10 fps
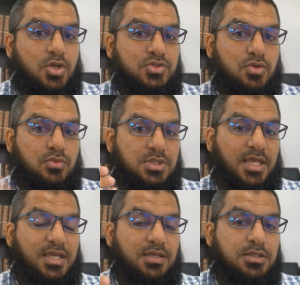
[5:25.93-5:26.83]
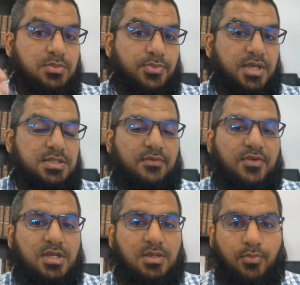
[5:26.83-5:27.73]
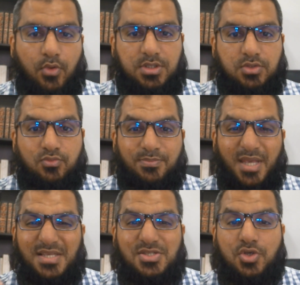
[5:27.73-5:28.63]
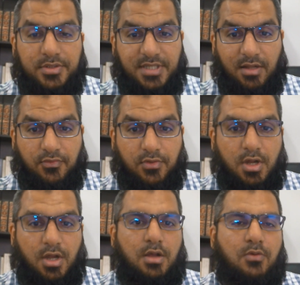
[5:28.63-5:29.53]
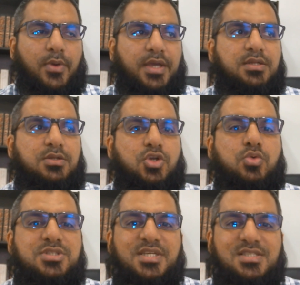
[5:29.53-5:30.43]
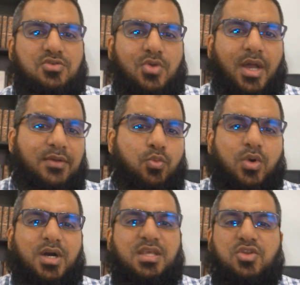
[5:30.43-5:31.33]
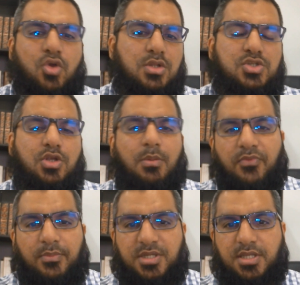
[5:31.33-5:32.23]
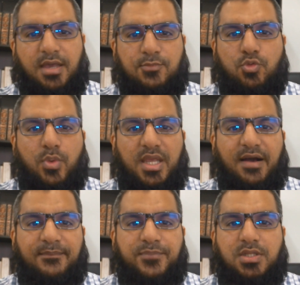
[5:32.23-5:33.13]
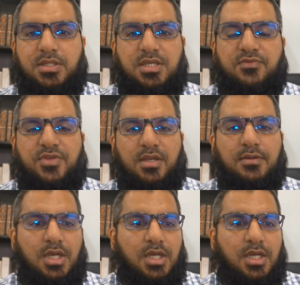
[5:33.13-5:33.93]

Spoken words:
So taking these breaks are very important to pace yourself, right? Don't just try working non-stop from the time you wake up till the evening.